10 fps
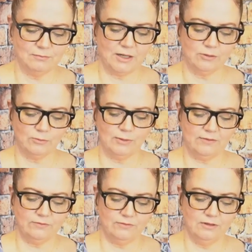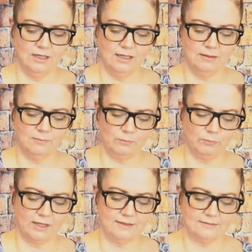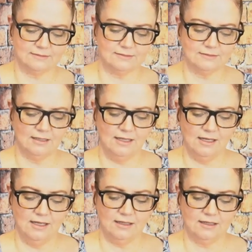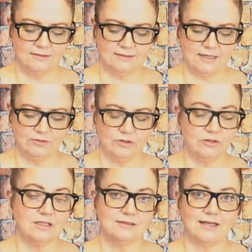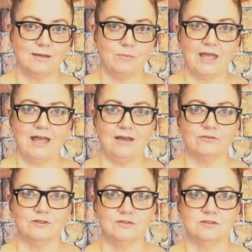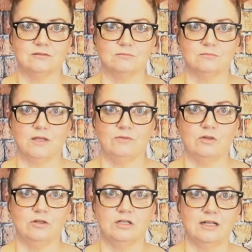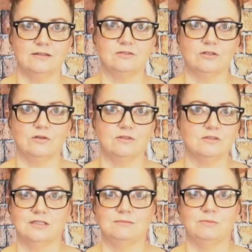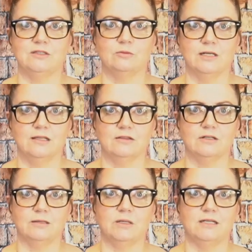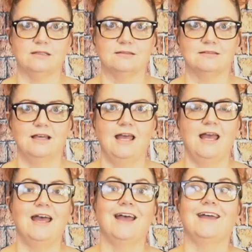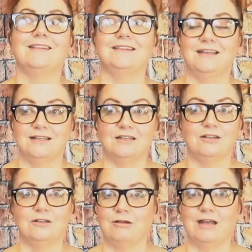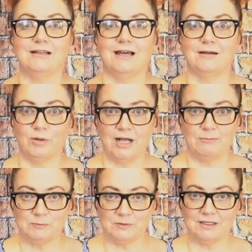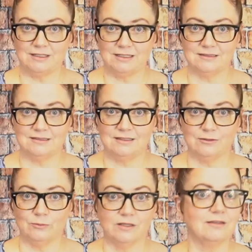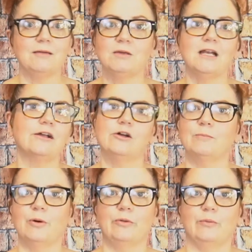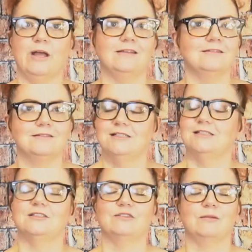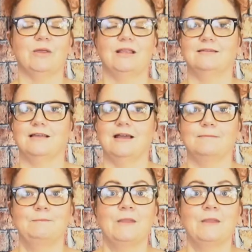microwave rice, cuts down the cooking time by half, because if you cook it on the stove, it's going to be 20-30 minutes. And then you got a lot of problems that you need to deal with. I mean, I cook both ways. It just depends on